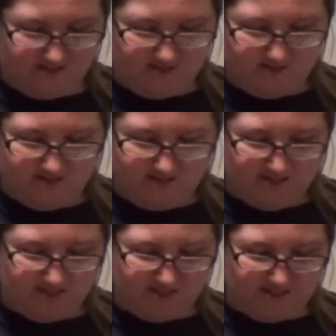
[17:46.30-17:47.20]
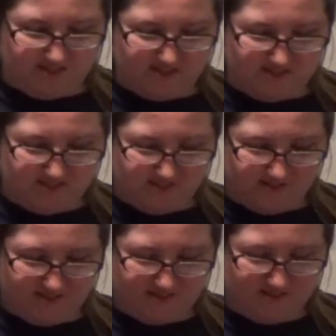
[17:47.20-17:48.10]

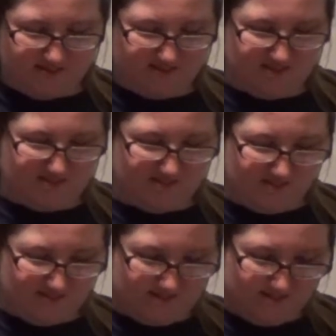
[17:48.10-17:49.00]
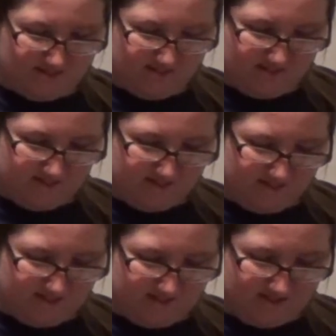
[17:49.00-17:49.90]

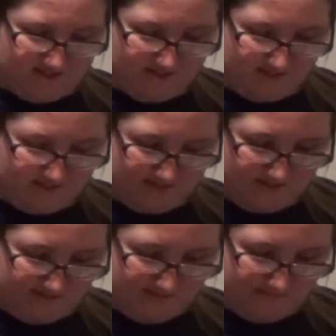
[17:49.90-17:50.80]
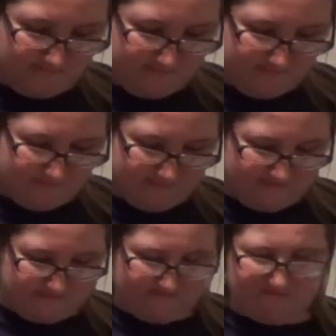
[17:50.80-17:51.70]

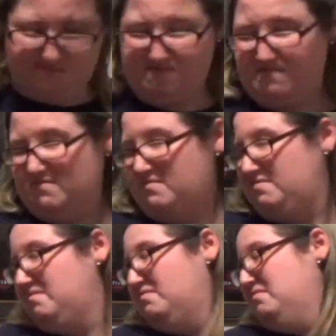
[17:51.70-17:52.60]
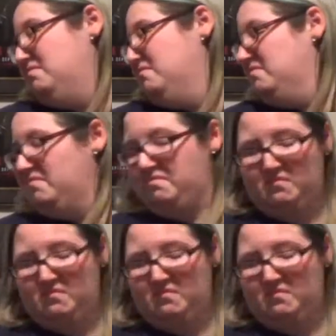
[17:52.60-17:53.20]
This person isn't speaking.